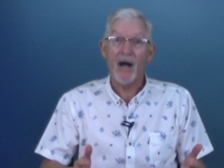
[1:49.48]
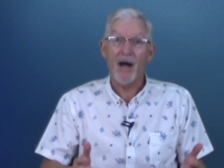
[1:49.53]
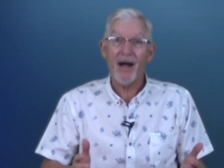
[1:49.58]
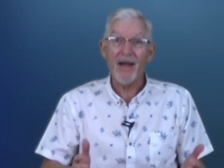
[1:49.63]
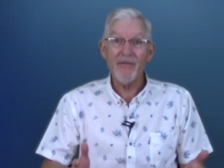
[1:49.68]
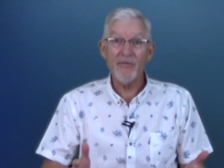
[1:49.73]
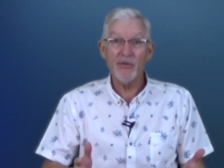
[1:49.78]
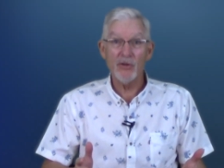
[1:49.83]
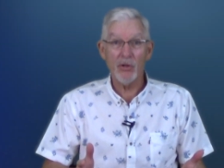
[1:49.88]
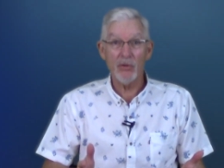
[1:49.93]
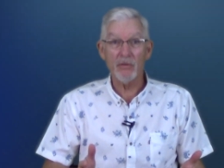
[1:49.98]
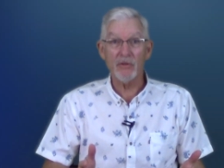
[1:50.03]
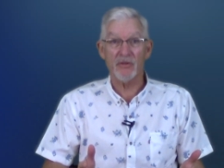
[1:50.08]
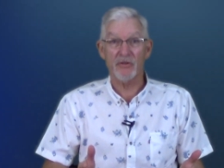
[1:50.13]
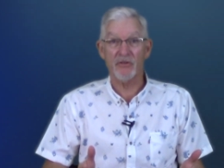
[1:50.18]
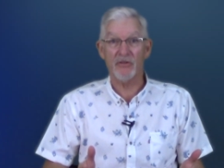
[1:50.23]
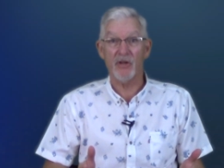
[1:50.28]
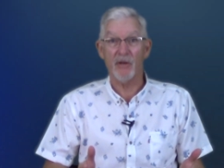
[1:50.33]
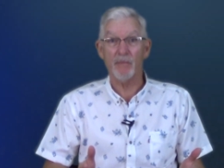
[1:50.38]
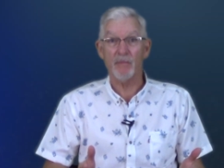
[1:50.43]
I've
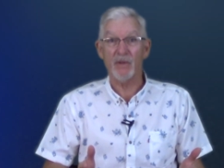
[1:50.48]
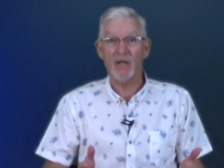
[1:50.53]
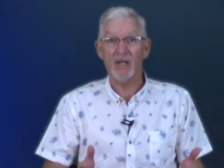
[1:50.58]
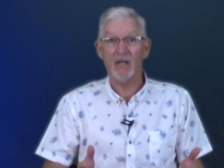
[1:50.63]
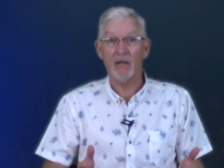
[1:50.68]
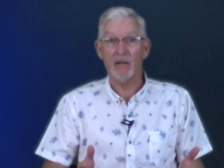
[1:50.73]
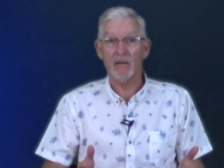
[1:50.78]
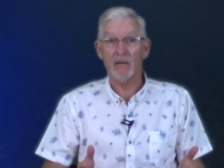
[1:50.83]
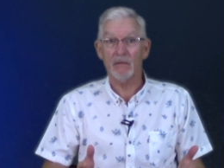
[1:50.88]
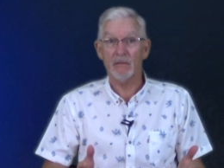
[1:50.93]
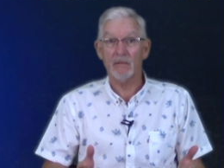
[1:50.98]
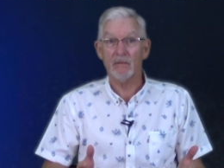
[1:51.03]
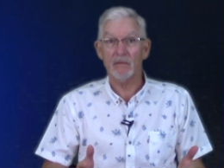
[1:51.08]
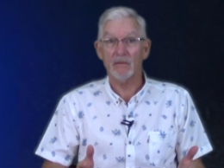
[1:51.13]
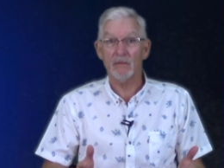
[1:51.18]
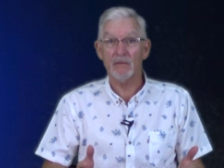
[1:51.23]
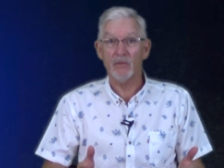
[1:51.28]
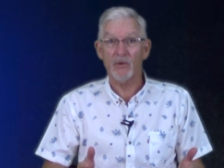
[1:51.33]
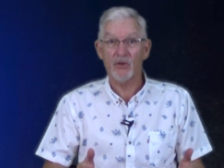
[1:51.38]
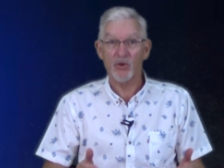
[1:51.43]
noticed something
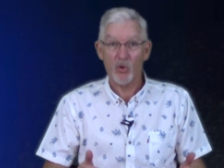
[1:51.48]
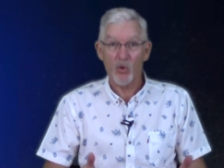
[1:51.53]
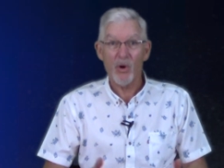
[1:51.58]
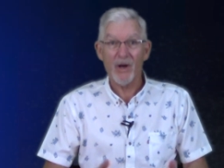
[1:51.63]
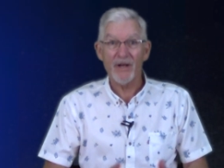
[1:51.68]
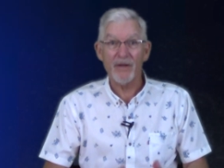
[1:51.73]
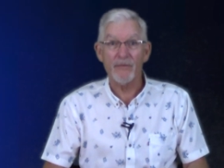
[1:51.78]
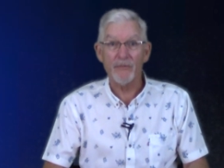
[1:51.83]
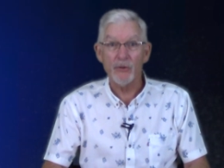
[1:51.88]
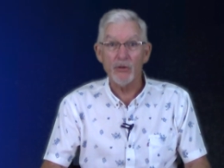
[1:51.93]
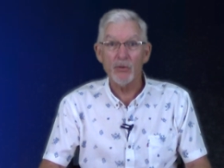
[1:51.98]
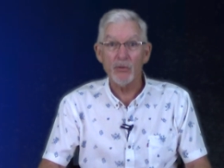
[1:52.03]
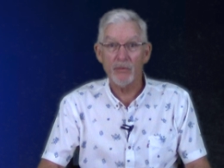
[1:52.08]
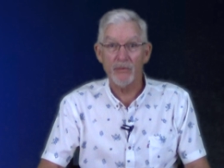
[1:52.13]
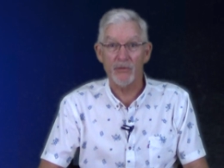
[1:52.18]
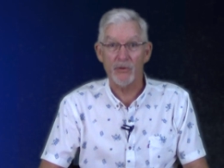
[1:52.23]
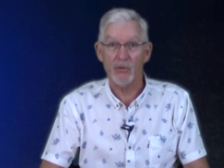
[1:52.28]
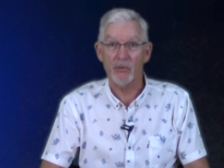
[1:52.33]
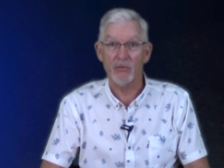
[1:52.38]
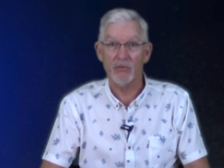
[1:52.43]
with quite a few
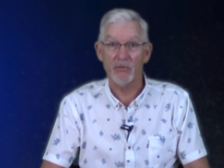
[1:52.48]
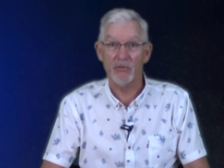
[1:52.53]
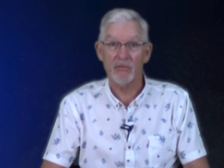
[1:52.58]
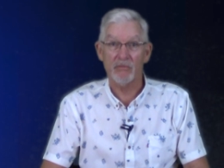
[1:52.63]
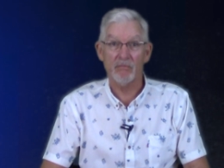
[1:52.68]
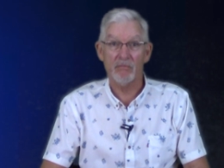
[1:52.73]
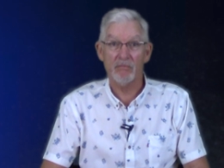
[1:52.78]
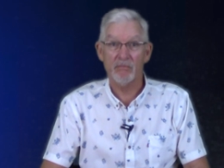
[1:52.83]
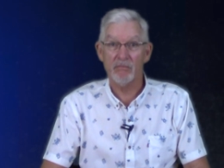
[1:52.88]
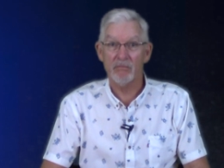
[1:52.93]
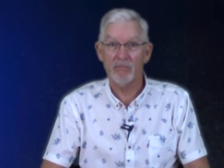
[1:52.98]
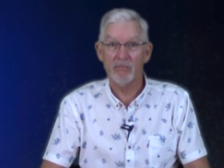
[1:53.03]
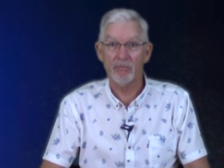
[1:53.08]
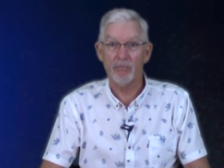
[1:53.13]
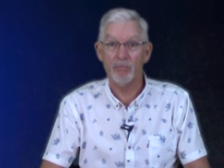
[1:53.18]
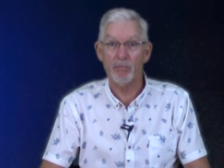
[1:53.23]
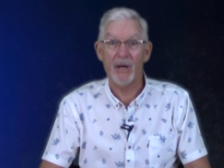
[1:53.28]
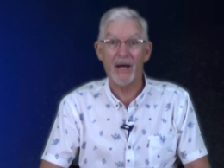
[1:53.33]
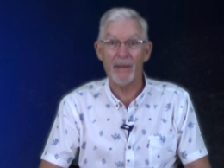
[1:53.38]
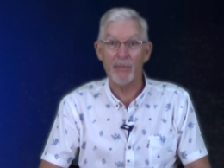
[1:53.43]
of those
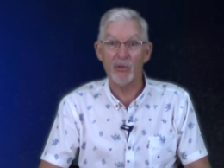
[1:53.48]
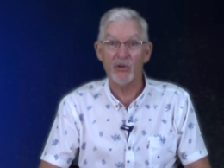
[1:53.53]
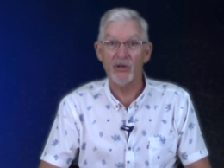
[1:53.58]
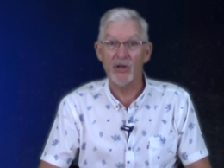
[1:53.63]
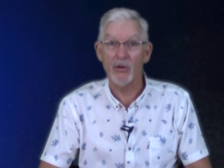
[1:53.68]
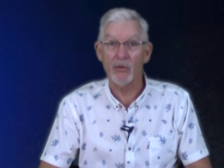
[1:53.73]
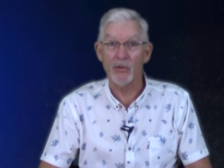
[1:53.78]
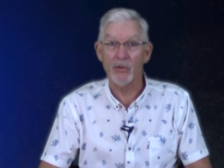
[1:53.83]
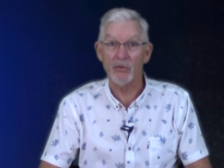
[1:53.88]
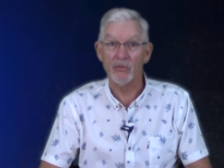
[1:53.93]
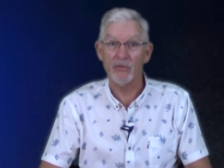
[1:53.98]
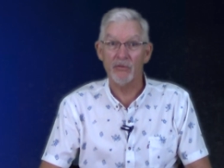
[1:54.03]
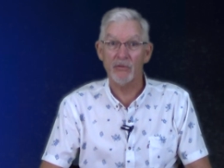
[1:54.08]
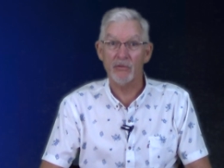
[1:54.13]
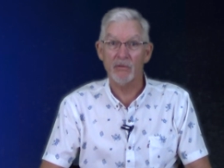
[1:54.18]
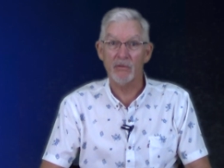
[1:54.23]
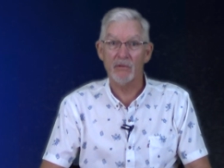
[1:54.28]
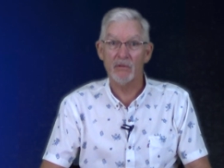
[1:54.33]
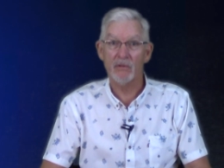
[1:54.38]
Bible heroes.